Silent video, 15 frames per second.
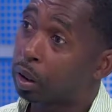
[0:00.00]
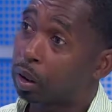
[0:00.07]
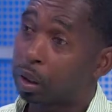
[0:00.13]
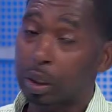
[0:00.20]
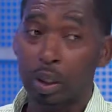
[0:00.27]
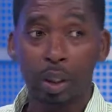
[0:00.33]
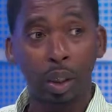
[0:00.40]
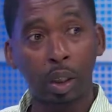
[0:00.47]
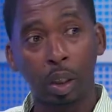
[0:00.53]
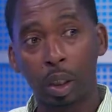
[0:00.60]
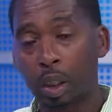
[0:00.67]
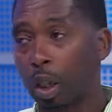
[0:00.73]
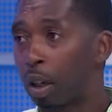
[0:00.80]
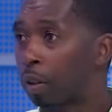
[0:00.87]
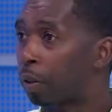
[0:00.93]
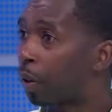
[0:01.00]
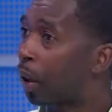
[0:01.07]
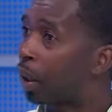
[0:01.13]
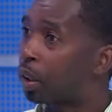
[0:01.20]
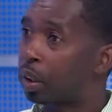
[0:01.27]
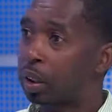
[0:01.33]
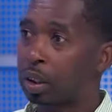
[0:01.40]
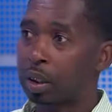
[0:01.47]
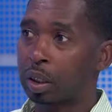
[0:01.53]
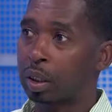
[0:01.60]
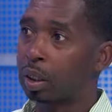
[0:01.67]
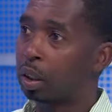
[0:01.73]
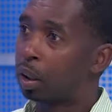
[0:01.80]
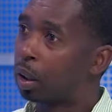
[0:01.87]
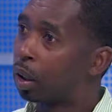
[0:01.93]
Just seeing the young faces and
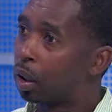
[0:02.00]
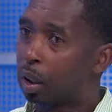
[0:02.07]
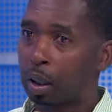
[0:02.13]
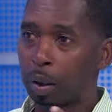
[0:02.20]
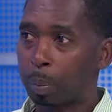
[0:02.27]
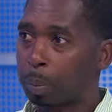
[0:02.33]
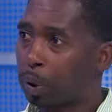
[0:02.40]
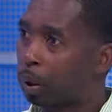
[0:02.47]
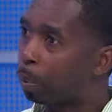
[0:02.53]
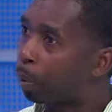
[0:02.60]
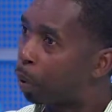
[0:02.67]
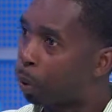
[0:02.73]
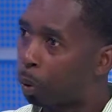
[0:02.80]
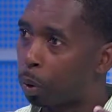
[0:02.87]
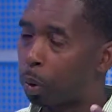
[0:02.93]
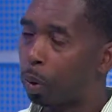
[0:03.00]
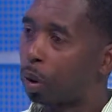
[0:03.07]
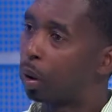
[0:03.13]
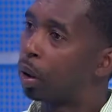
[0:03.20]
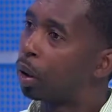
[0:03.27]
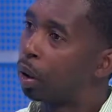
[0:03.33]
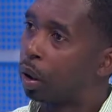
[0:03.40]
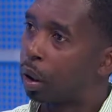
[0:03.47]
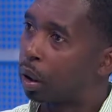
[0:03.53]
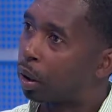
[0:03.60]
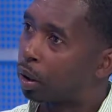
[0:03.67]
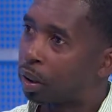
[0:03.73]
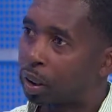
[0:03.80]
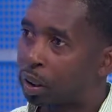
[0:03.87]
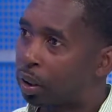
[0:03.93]
the, and the people and,
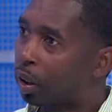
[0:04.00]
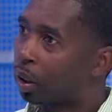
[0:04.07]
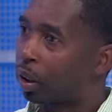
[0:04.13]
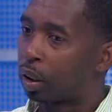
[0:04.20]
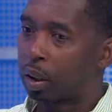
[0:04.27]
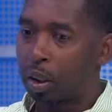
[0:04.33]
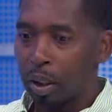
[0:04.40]
and just the,